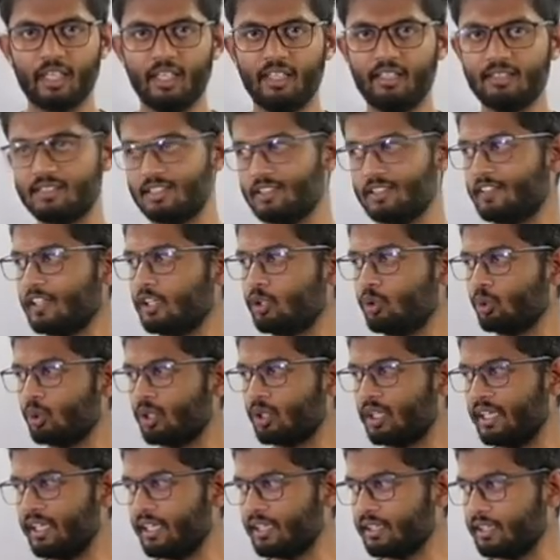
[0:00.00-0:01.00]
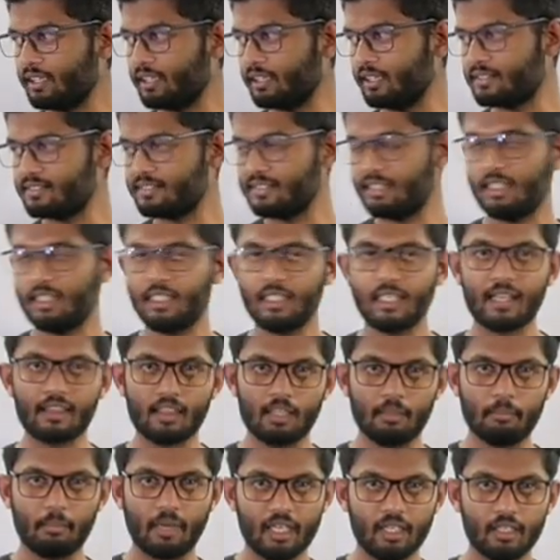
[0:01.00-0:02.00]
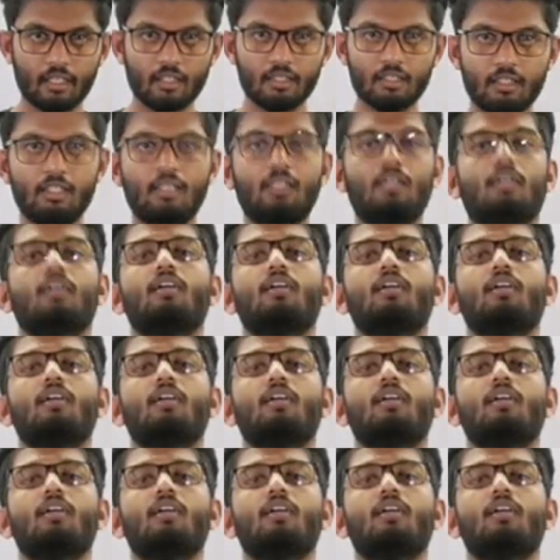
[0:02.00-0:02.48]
He's the one who connects the seller and the buyer,